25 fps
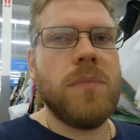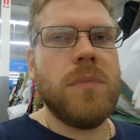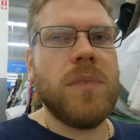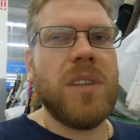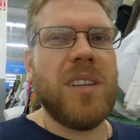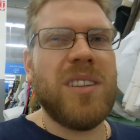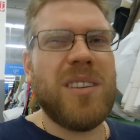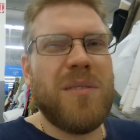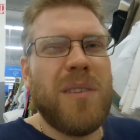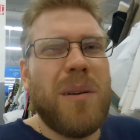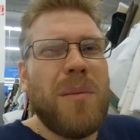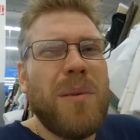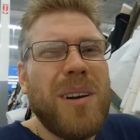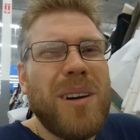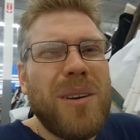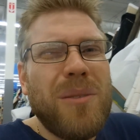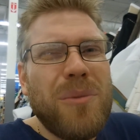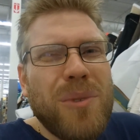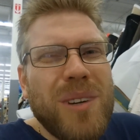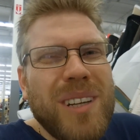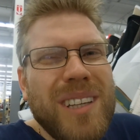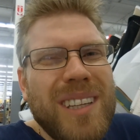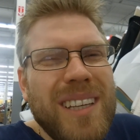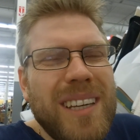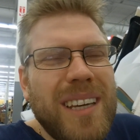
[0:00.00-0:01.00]
Because if I'm not going
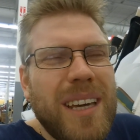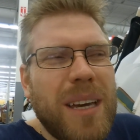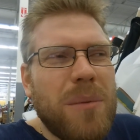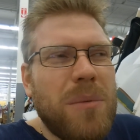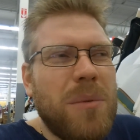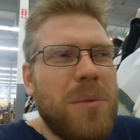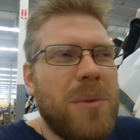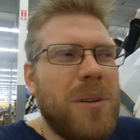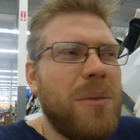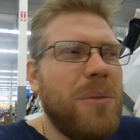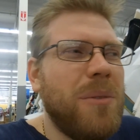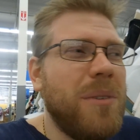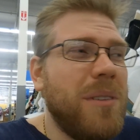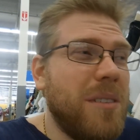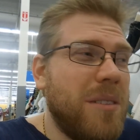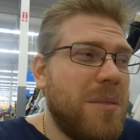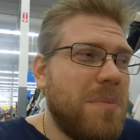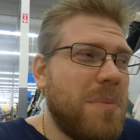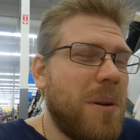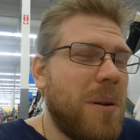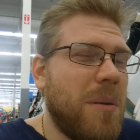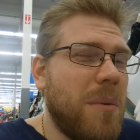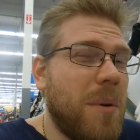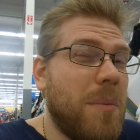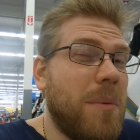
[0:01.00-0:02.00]
to really game, I'm not going to really
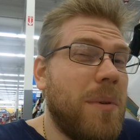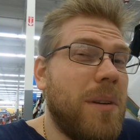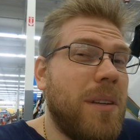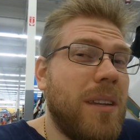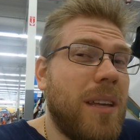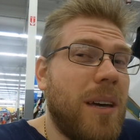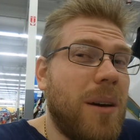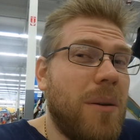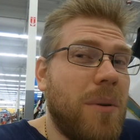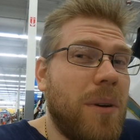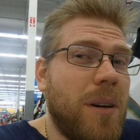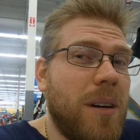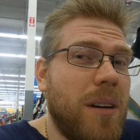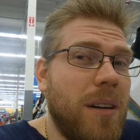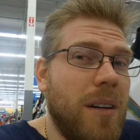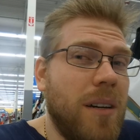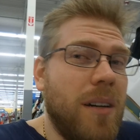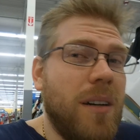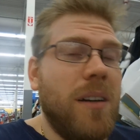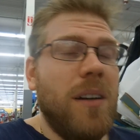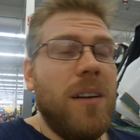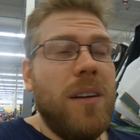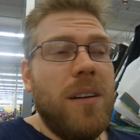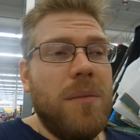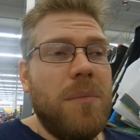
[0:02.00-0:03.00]
spend all my money that way.
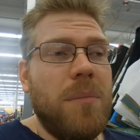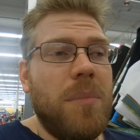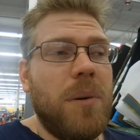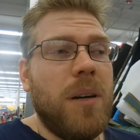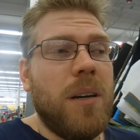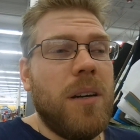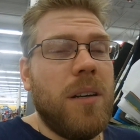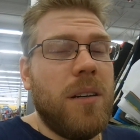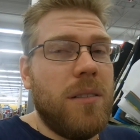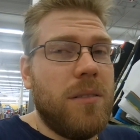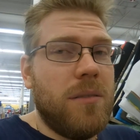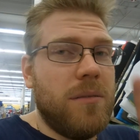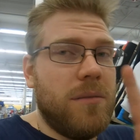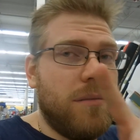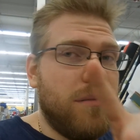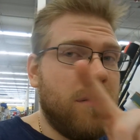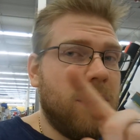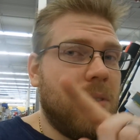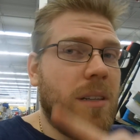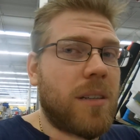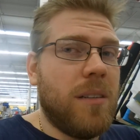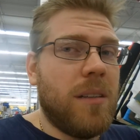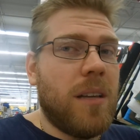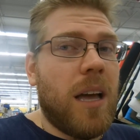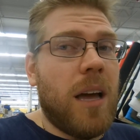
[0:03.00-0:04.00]
But
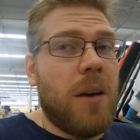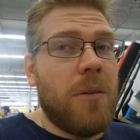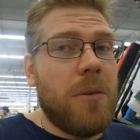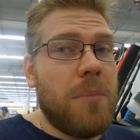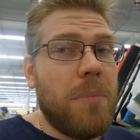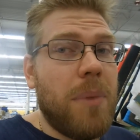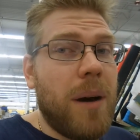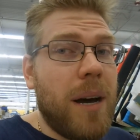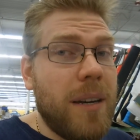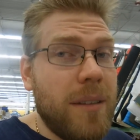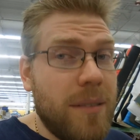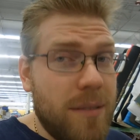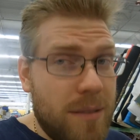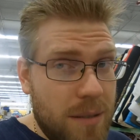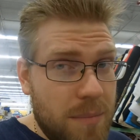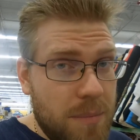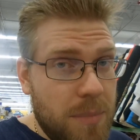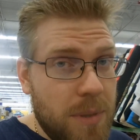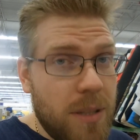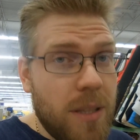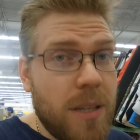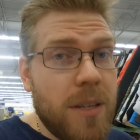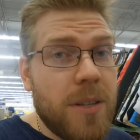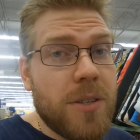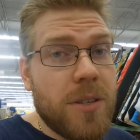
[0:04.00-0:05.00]
I would buy a
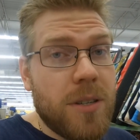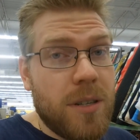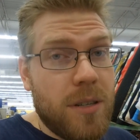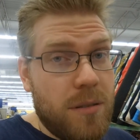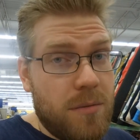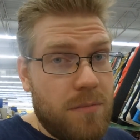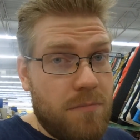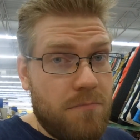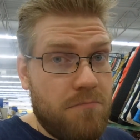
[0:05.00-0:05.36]
simulation.